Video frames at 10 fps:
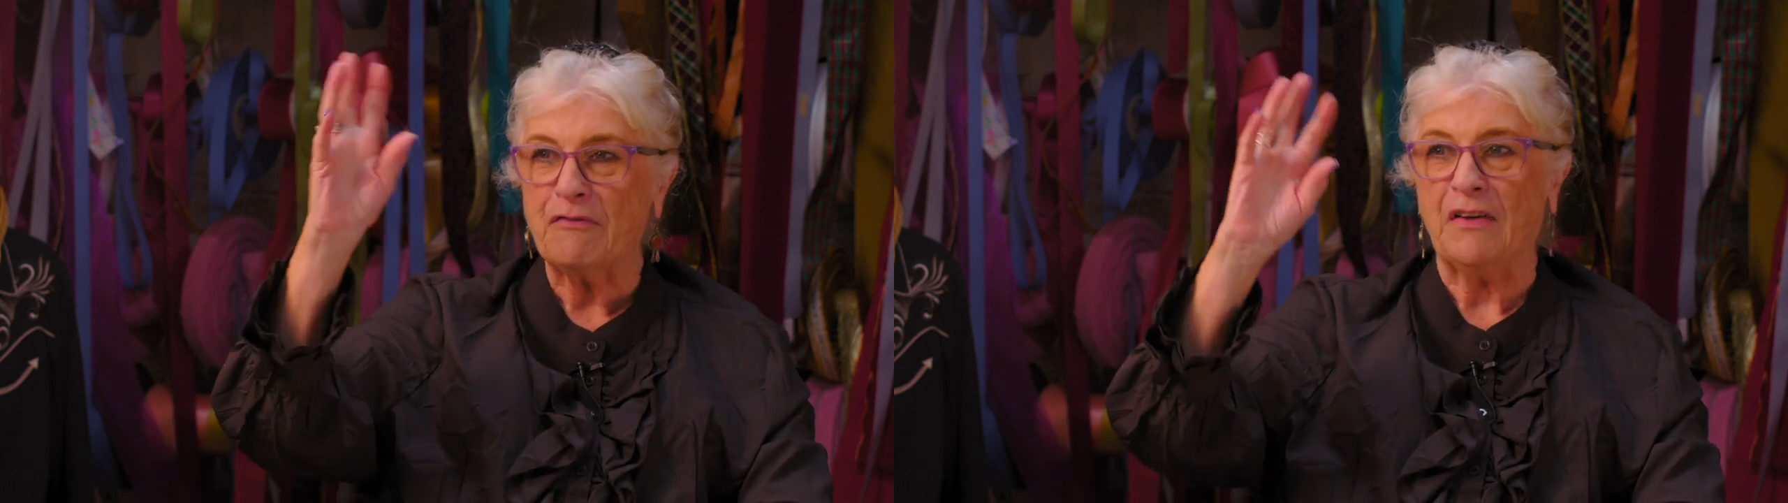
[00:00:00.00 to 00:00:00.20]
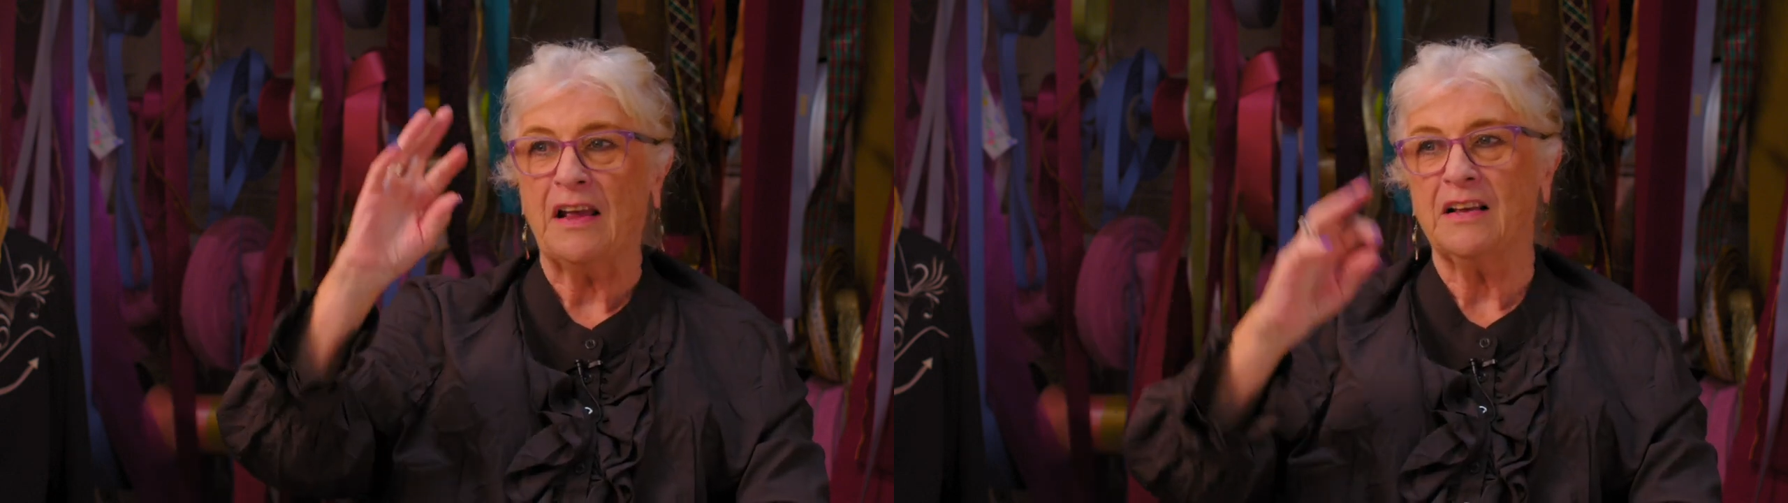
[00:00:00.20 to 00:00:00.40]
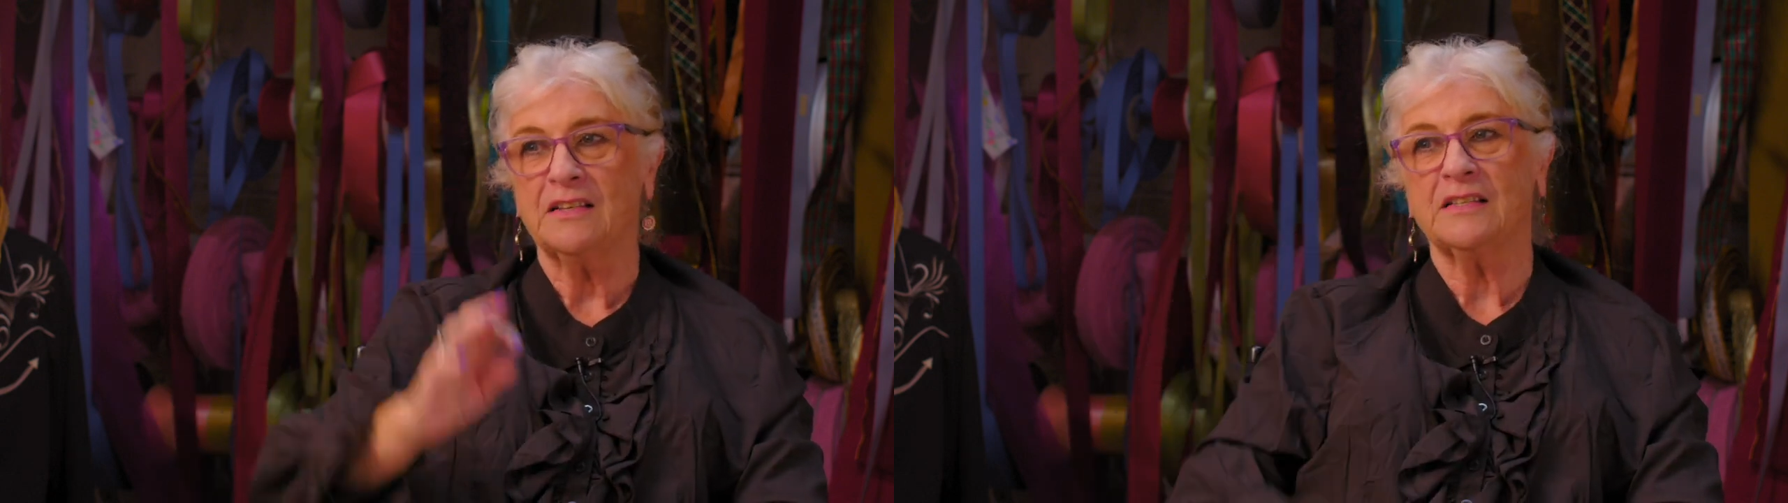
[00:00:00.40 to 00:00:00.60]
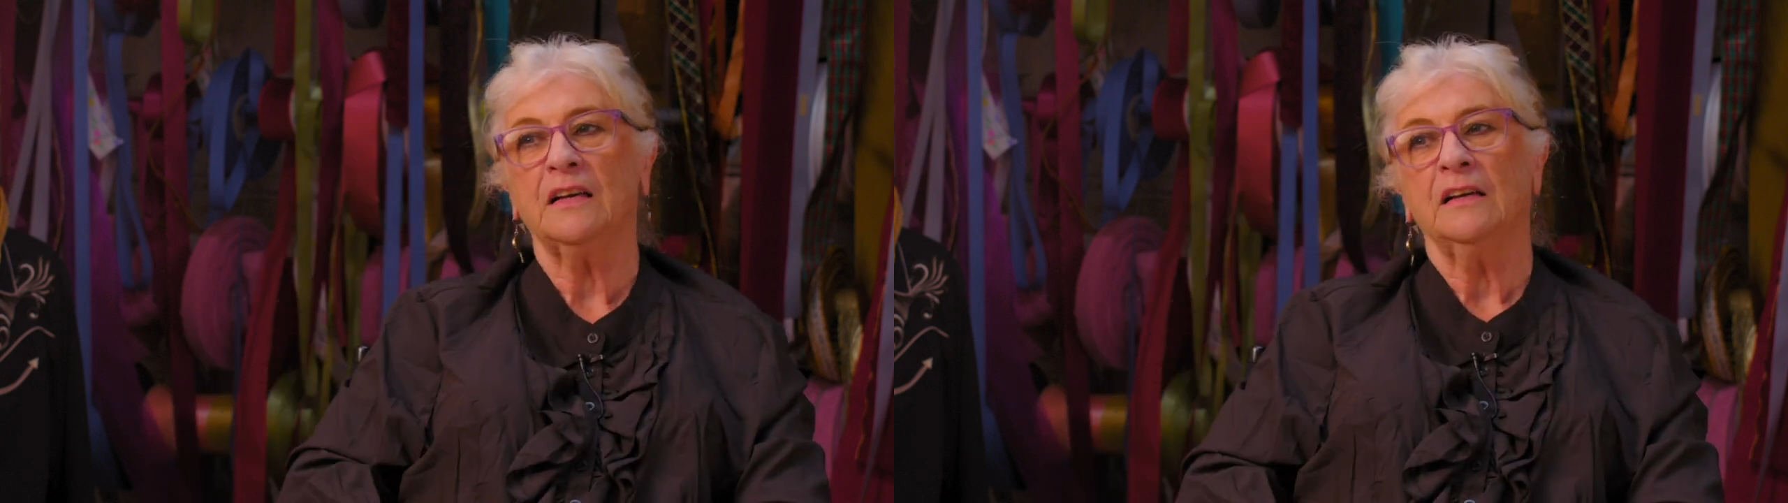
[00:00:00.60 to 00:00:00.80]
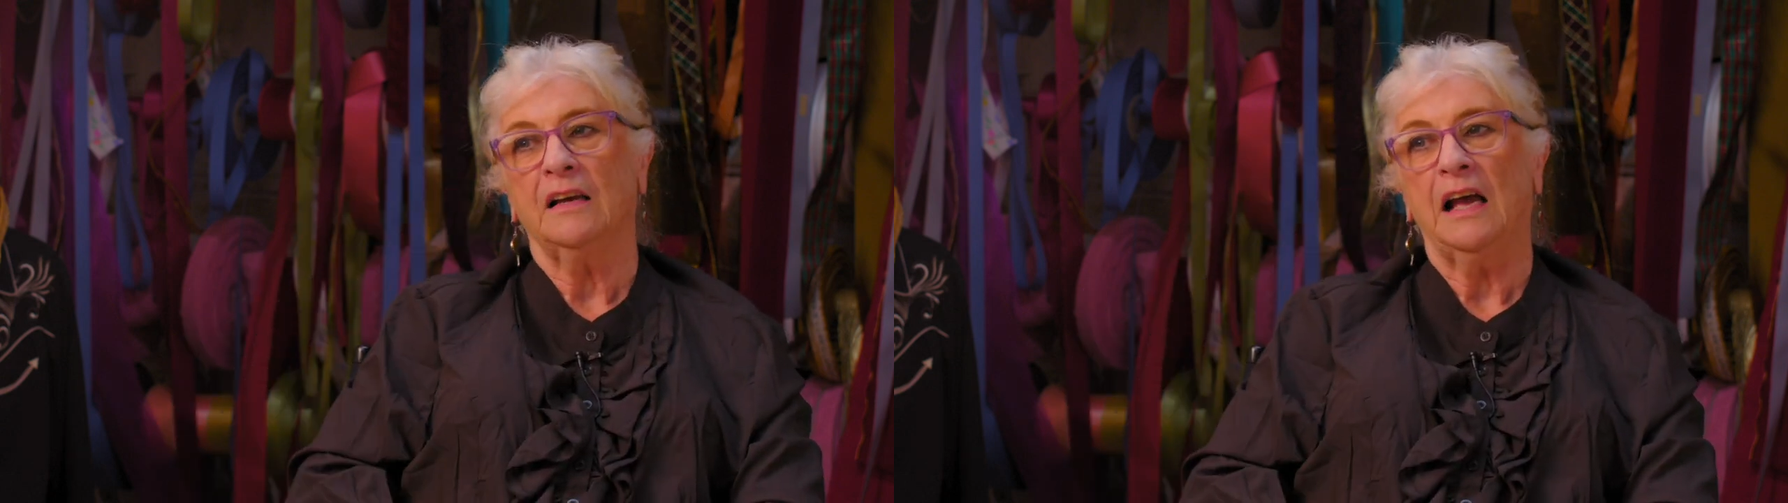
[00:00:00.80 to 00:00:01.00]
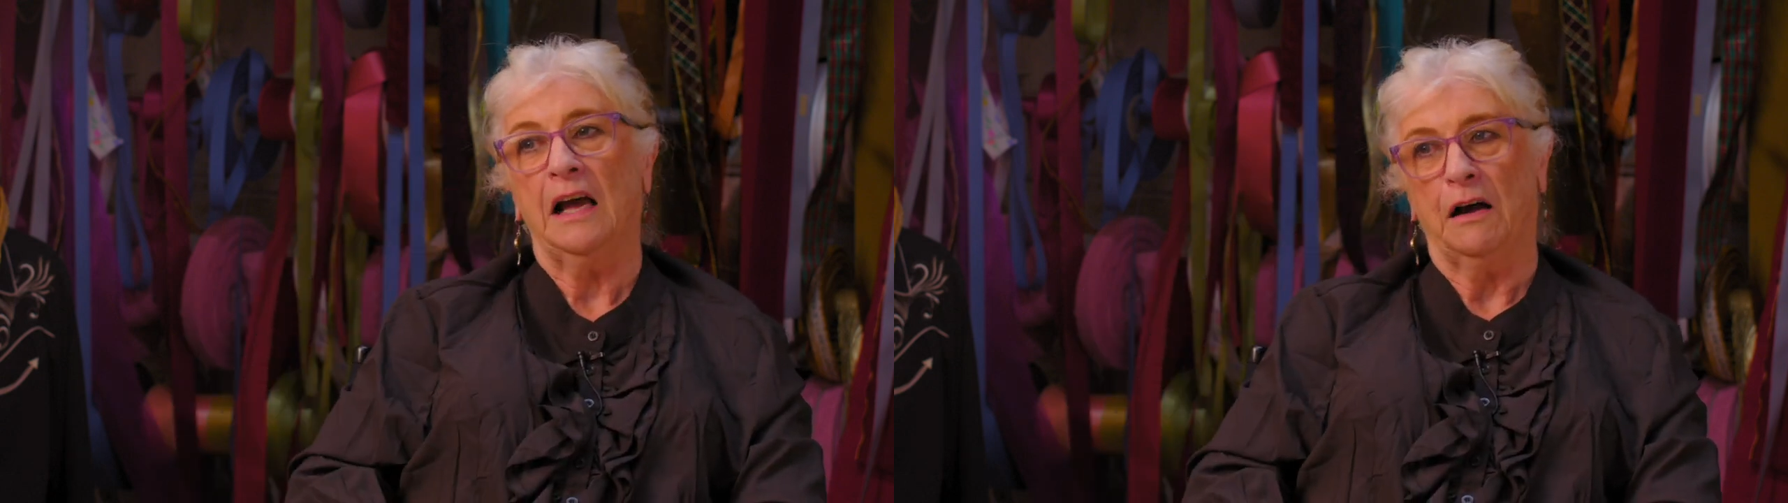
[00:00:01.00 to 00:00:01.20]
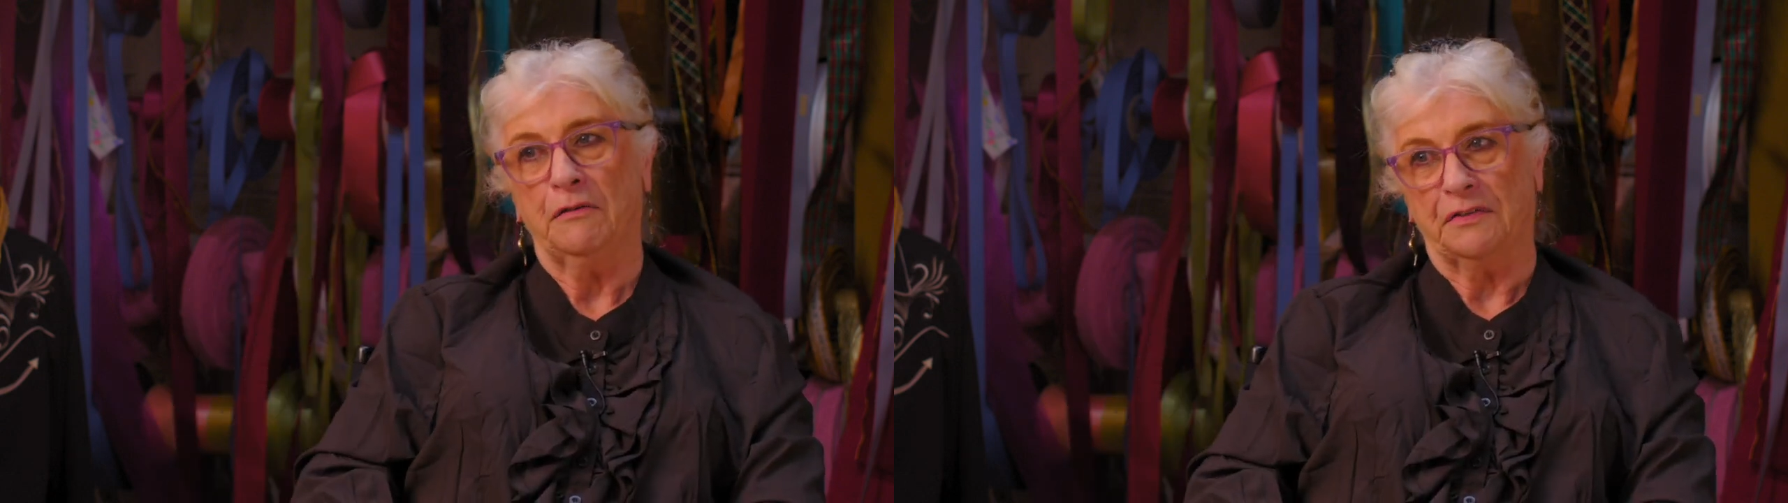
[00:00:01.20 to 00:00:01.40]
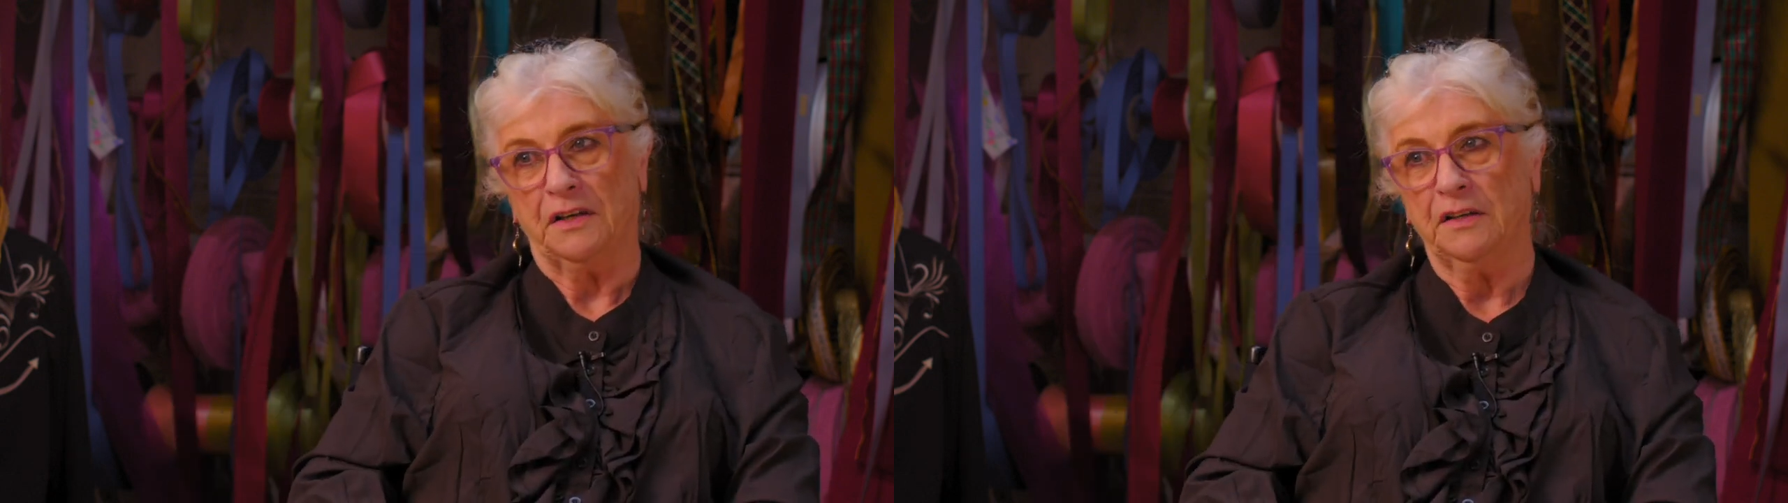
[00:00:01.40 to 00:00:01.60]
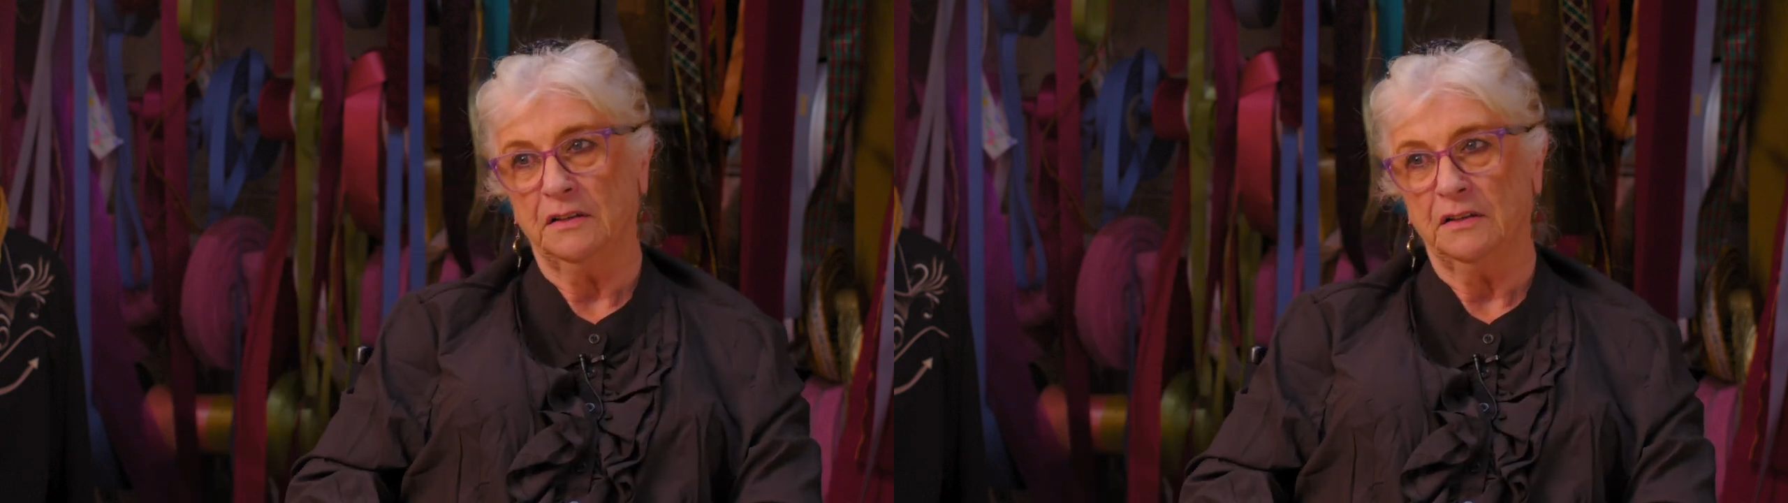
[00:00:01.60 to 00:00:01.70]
face. Alfie.